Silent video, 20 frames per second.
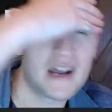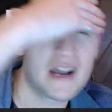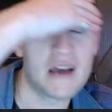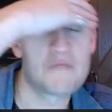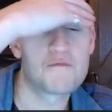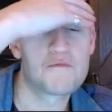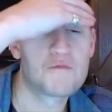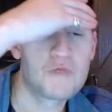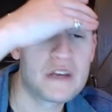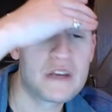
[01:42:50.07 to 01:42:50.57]
I
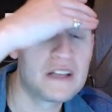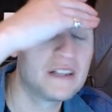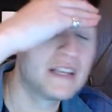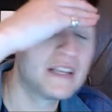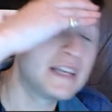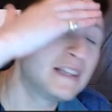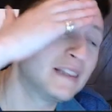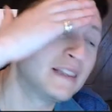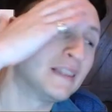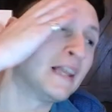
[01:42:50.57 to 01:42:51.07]

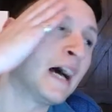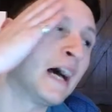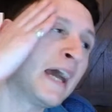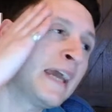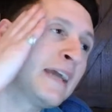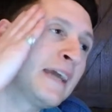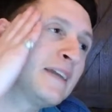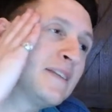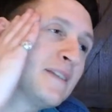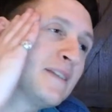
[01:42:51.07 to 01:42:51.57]
really
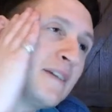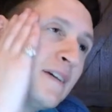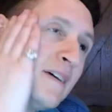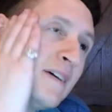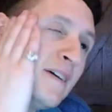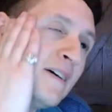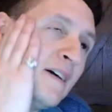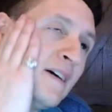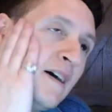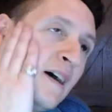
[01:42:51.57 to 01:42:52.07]
liked
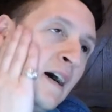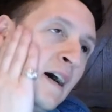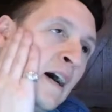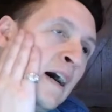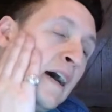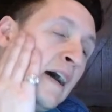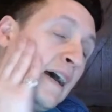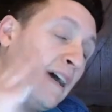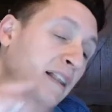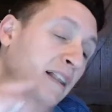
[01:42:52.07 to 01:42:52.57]
uh,
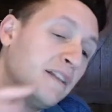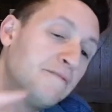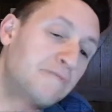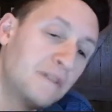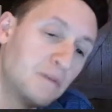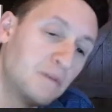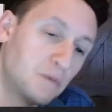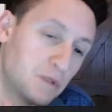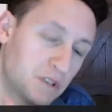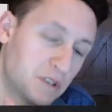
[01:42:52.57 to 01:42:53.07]

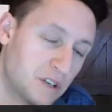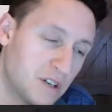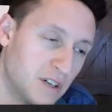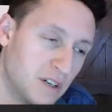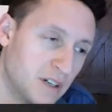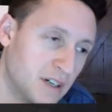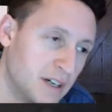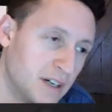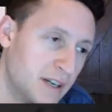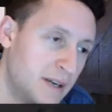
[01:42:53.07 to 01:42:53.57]
elephant was
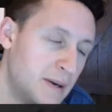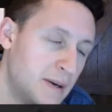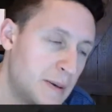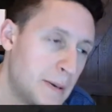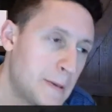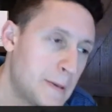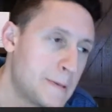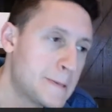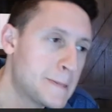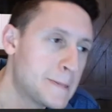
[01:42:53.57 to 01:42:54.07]
good.
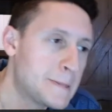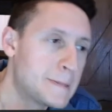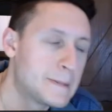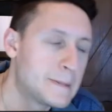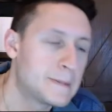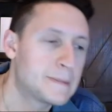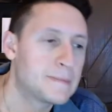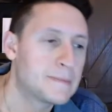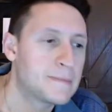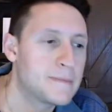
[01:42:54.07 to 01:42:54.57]

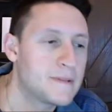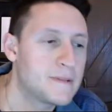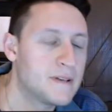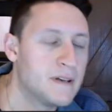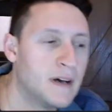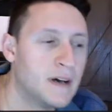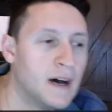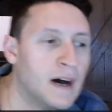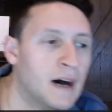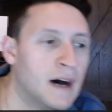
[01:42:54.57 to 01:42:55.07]

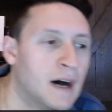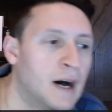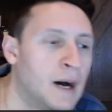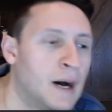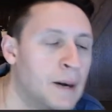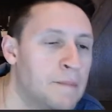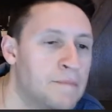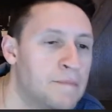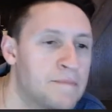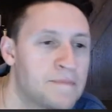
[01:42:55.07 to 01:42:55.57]

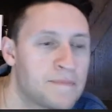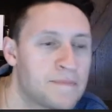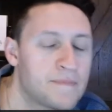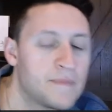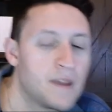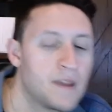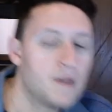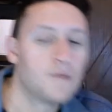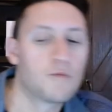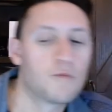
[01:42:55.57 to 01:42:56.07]
Um,
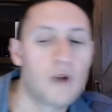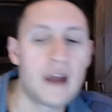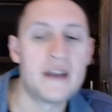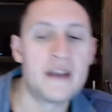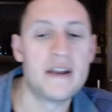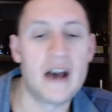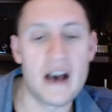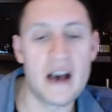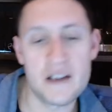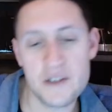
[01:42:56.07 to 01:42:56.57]

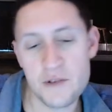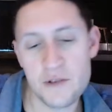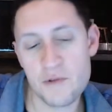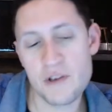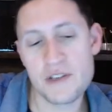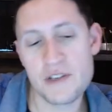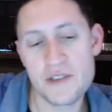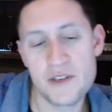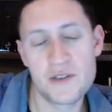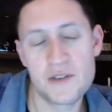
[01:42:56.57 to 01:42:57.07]

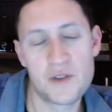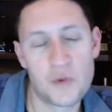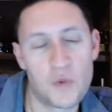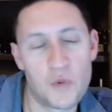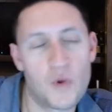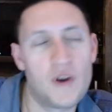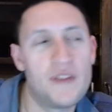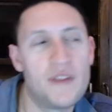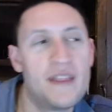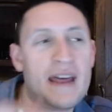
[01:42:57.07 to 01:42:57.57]
rhinoceros is the
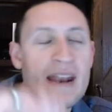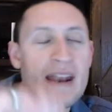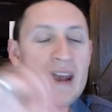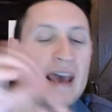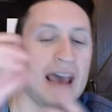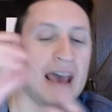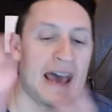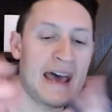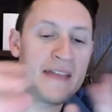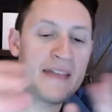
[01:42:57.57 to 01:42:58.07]
one that
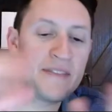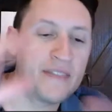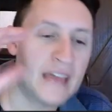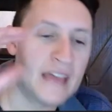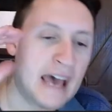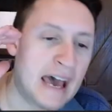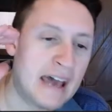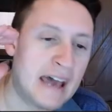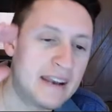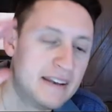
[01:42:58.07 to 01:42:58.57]
had
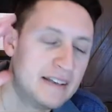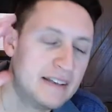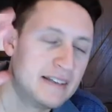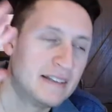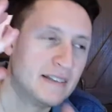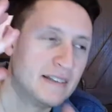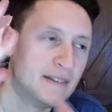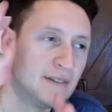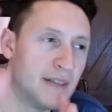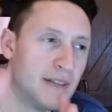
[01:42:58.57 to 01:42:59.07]
that
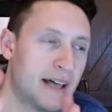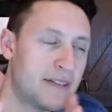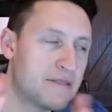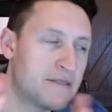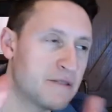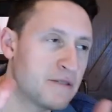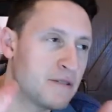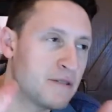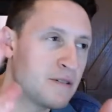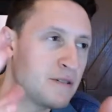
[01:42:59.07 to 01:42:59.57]

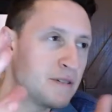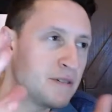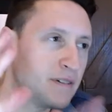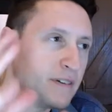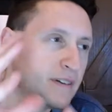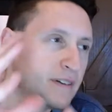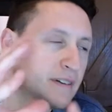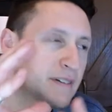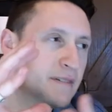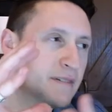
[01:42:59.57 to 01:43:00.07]
leather
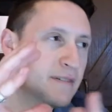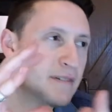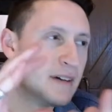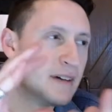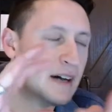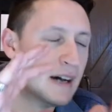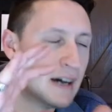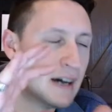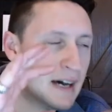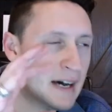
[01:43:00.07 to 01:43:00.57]

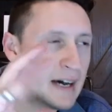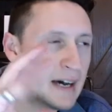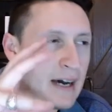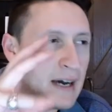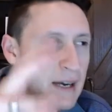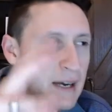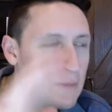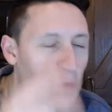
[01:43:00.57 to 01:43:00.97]
uh,